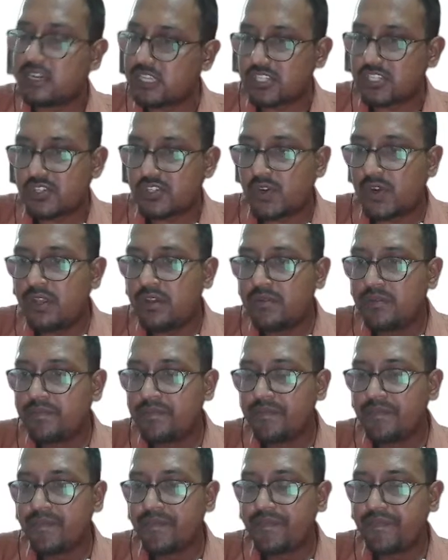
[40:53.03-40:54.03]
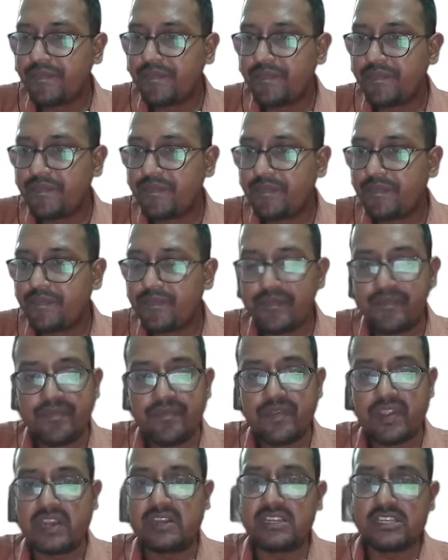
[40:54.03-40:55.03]
Understood?
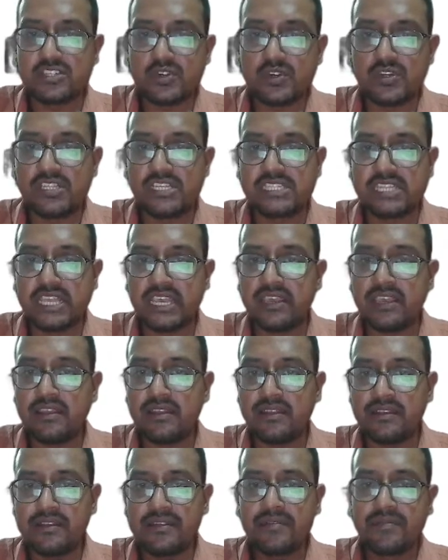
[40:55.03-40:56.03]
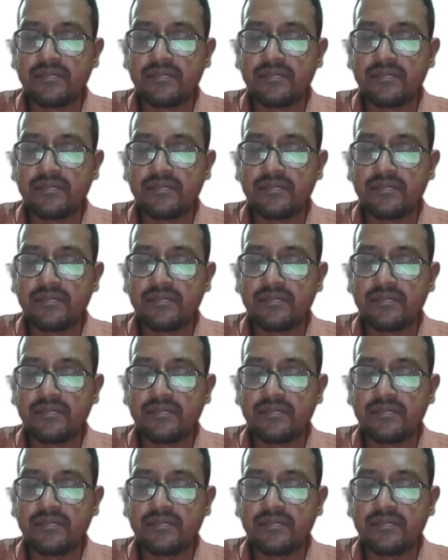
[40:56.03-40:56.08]
Understood this thing?